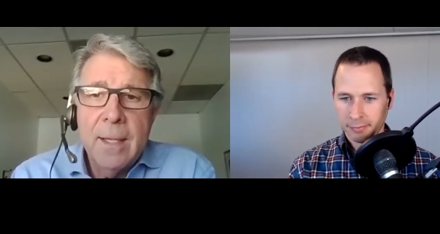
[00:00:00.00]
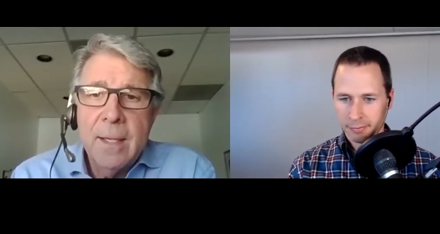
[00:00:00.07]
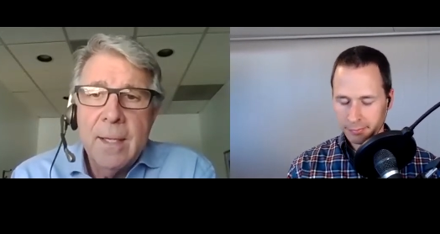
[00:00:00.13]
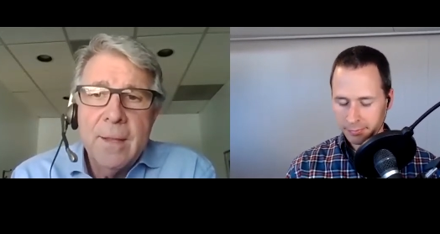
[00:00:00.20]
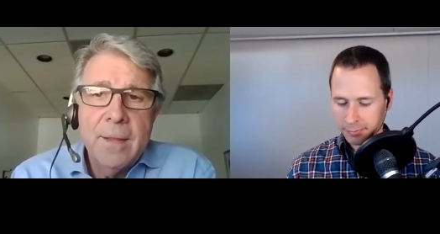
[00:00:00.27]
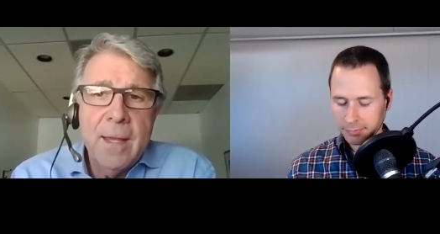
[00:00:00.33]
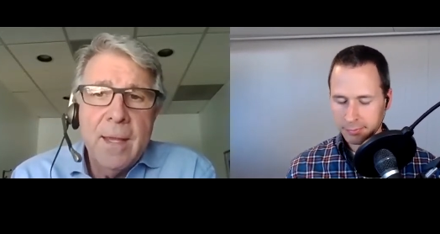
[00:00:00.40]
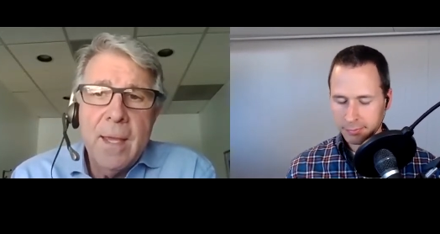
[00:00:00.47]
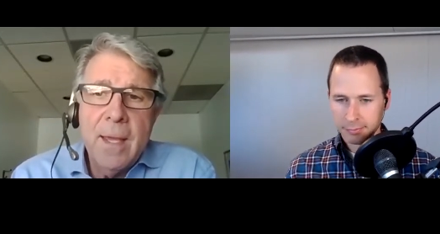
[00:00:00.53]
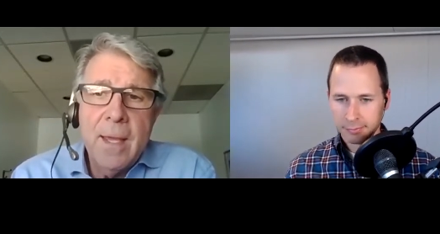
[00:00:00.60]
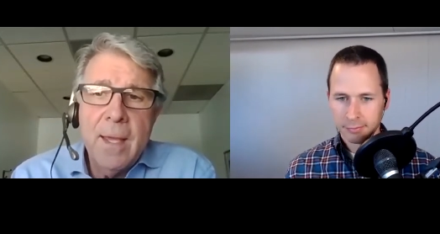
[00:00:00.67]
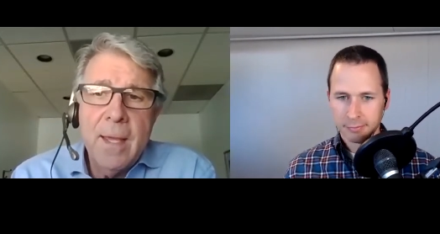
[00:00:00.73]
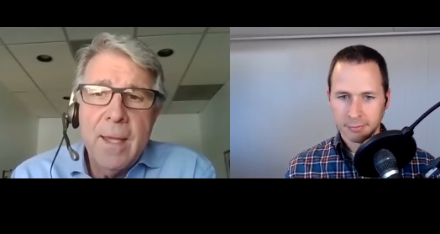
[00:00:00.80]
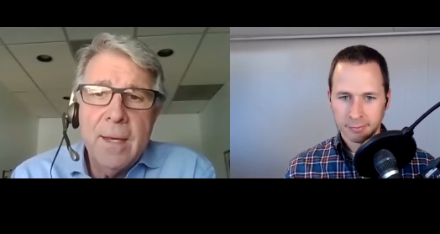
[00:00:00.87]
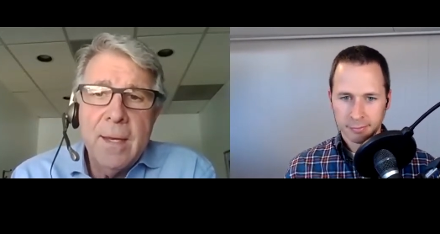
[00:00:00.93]

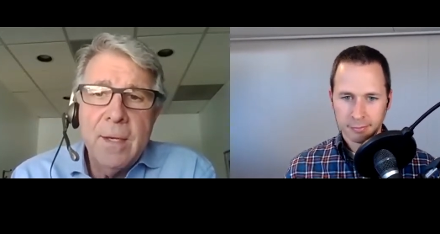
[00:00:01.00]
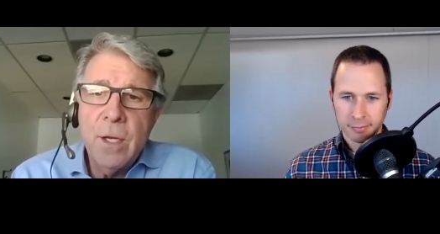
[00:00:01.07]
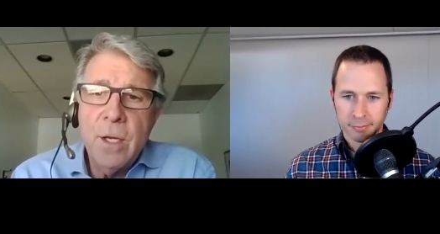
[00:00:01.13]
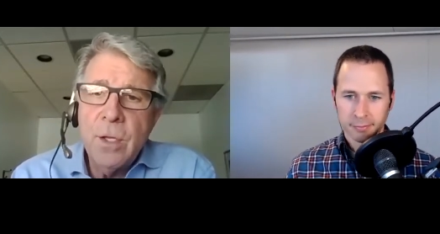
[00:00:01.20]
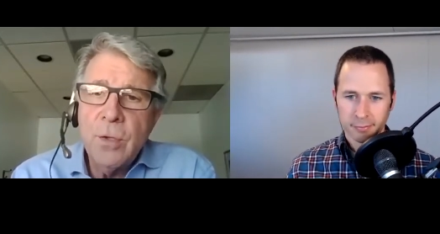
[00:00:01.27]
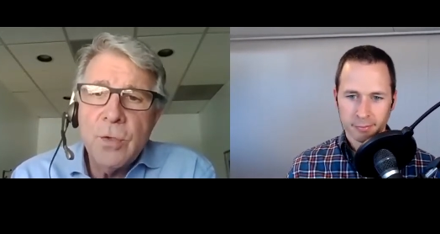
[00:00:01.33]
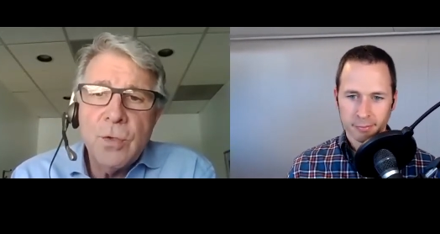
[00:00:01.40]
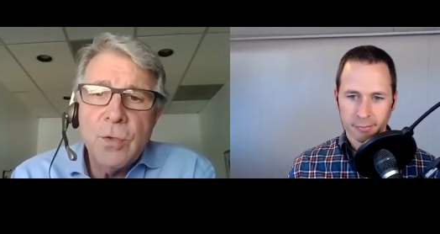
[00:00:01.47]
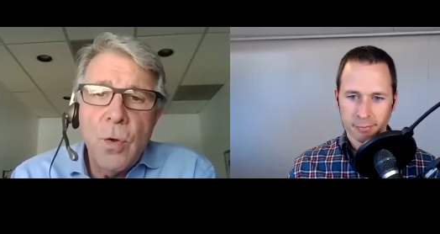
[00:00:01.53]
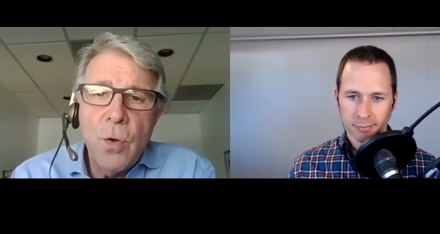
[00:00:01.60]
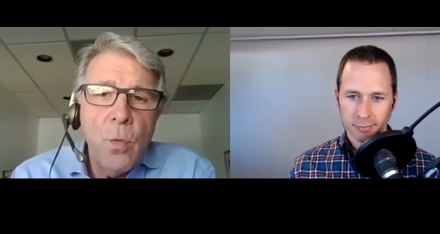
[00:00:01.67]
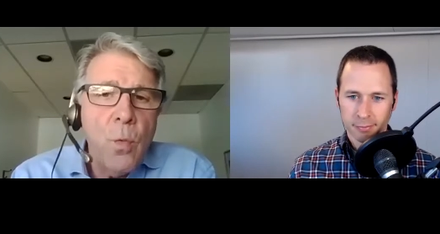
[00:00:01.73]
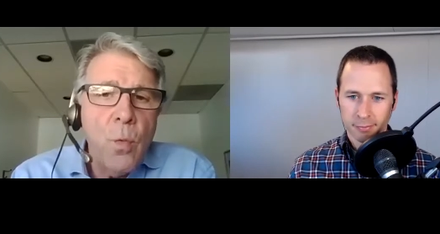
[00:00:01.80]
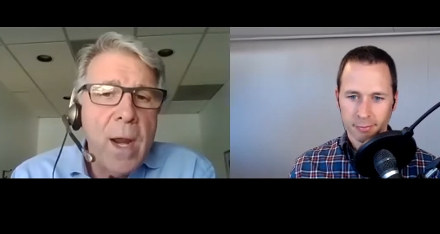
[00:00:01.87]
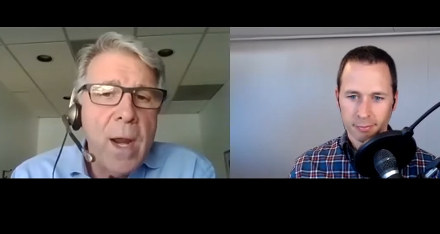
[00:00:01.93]
Speaker 1: then there's no
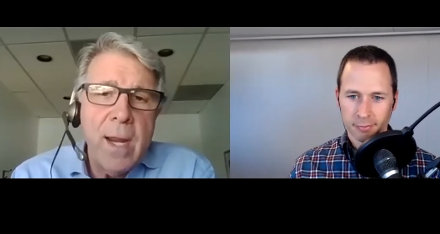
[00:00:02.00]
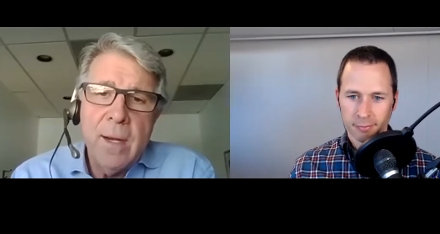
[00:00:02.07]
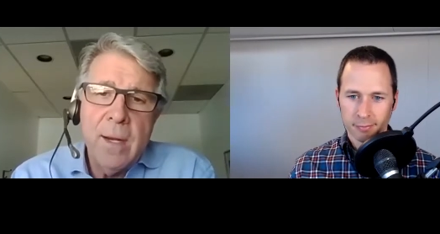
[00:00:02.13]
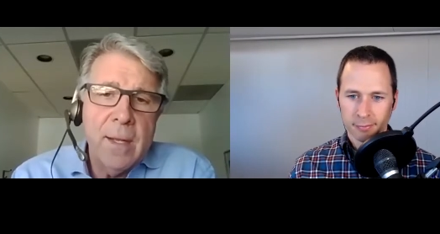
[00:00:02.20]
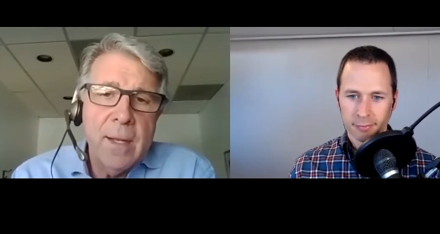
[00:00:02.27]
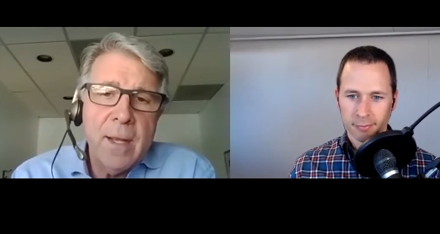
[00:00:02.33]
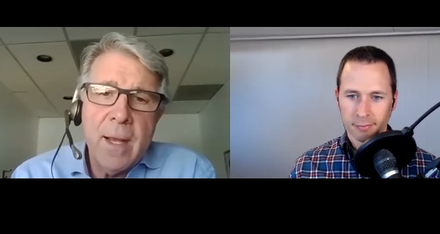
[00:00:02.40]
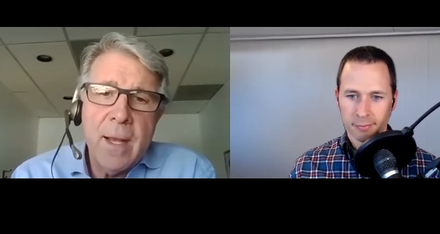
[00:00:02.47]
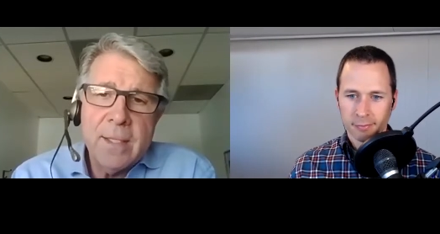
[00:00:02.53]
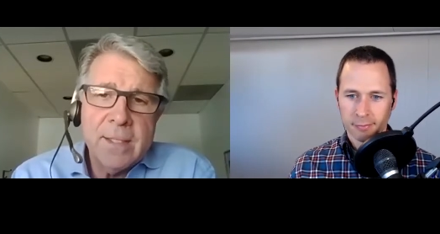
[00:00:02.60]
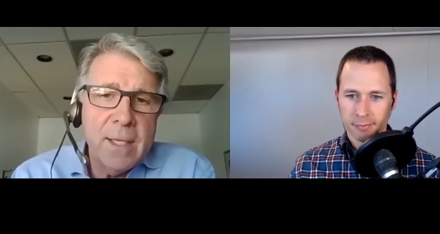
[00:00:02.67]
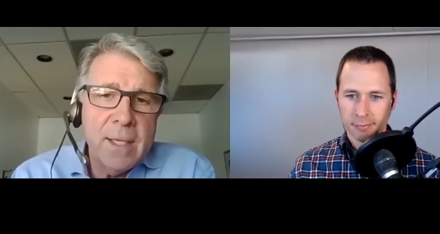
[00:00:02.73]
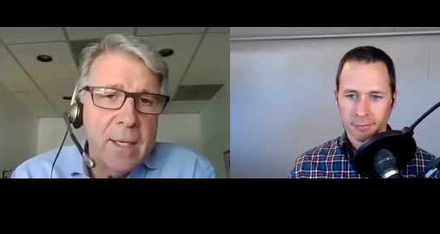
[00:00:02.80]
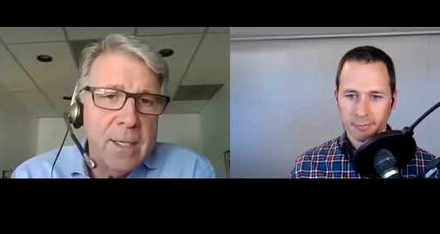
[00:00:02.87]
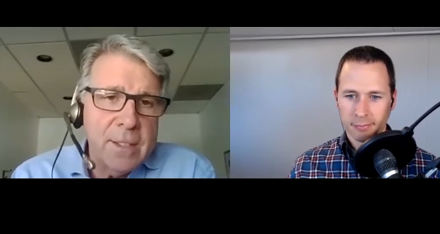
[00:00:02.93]
way that god's going to
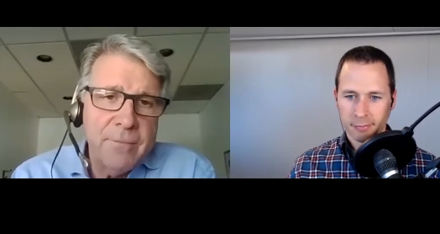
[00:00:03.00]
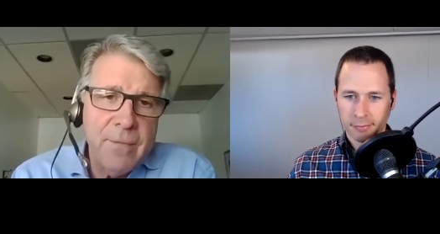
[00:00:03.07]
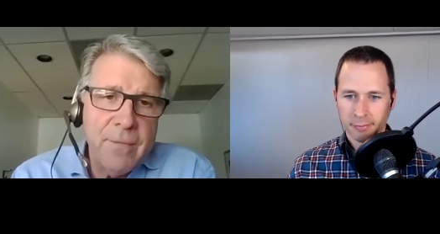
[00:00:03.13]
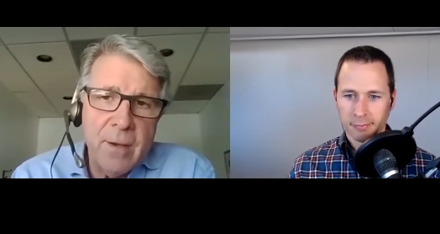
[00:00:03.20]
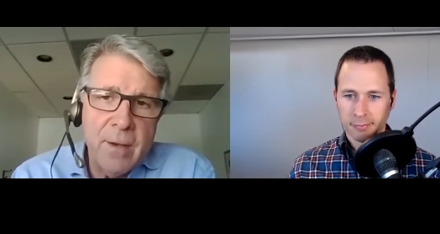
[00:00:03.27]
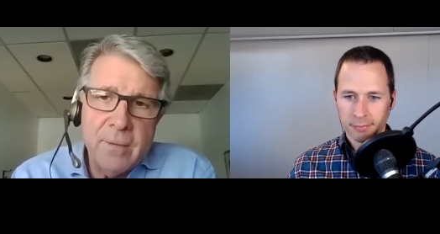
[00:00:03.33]
let you fail